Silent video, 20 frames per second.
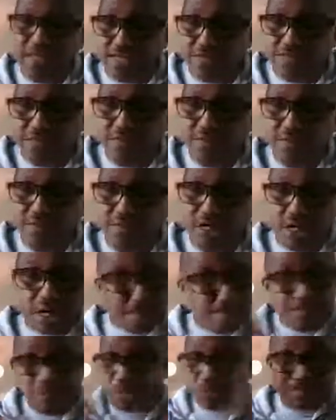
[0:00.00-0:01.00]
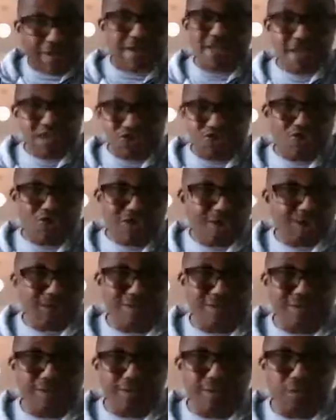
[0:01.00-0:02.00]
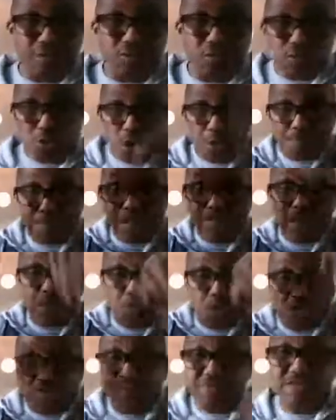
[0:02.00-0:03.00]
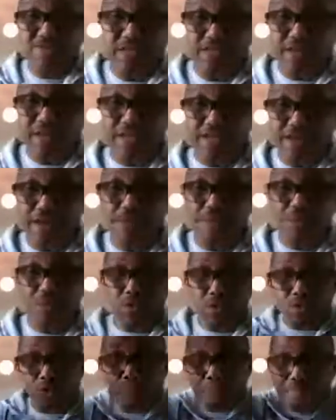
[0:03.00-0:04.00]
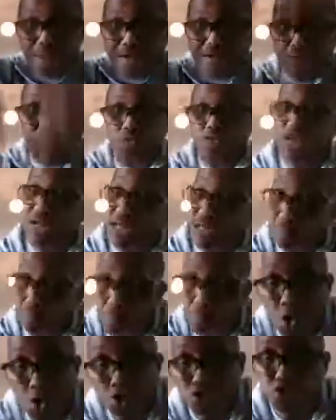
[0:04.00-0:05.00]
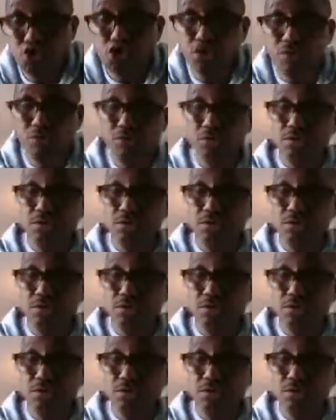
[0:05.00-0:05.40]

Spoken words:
Keita. But Banta is not arrested. We know Banta was present in the Gambia. We know Banta was at the ports.